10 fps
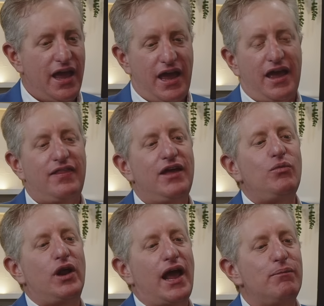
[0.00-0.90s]
And then
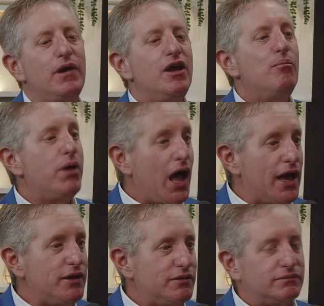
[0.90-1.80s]

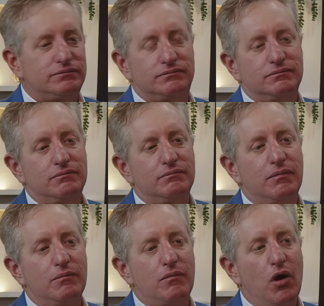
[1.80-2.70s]
but
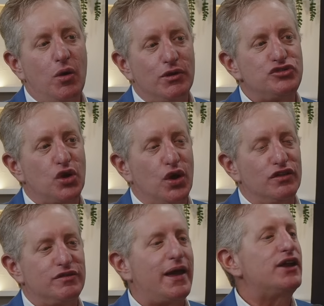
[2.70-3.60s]
almost all
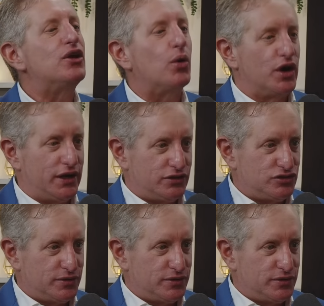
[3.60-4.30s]
of them had no earnings.